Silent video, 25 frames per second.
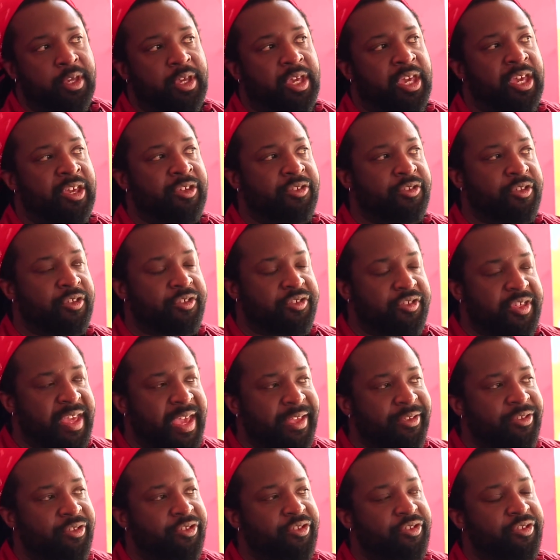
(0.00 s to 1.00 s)
is a
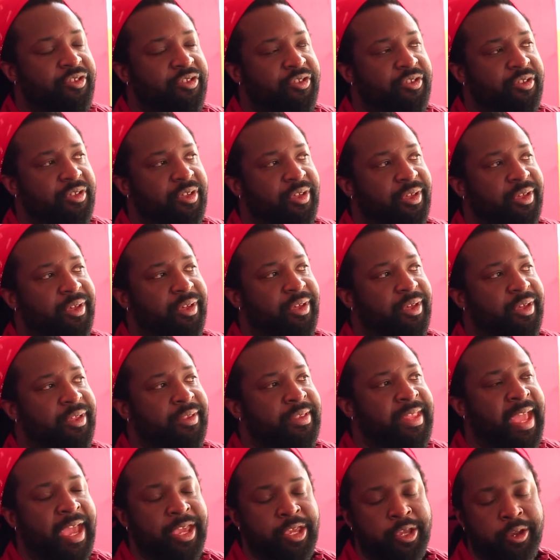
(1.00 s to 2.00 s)
sense
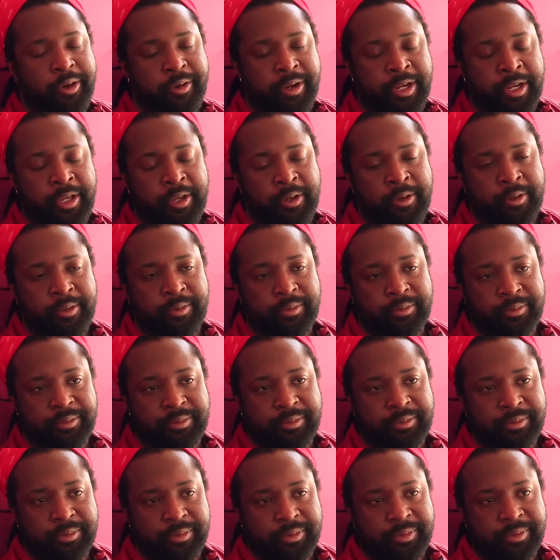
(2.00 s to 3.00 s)
that you're alone.
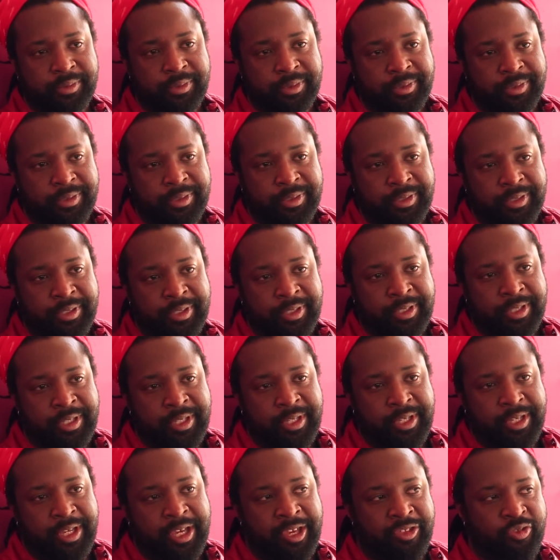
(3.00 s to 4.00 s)

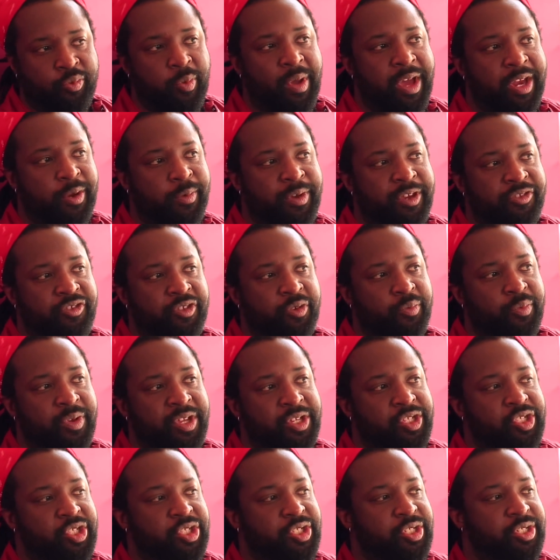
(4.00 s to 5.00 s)
It's one of the ways in
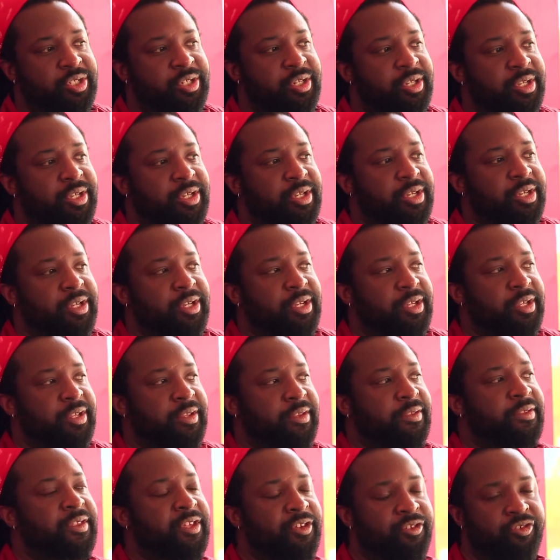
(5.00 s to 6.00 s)
which
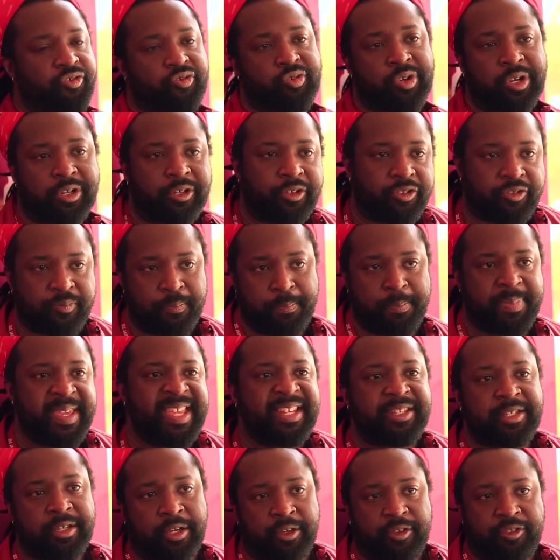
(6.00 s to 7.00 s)
these struggles
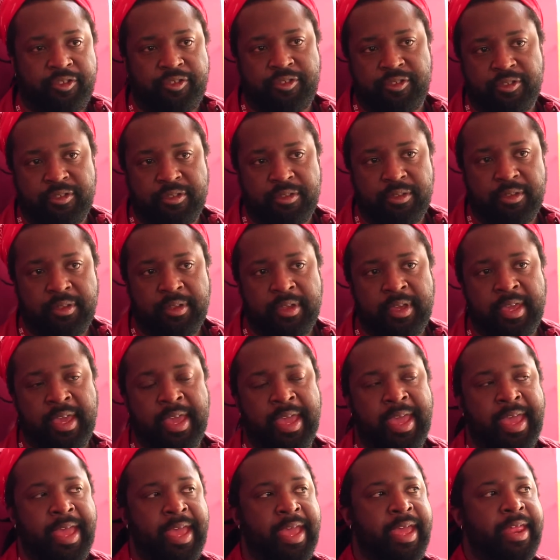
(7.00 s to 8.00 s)
beat us.
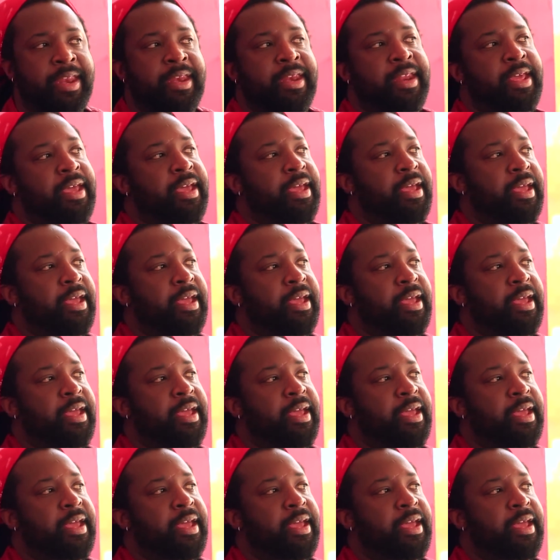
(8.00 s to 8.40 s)
And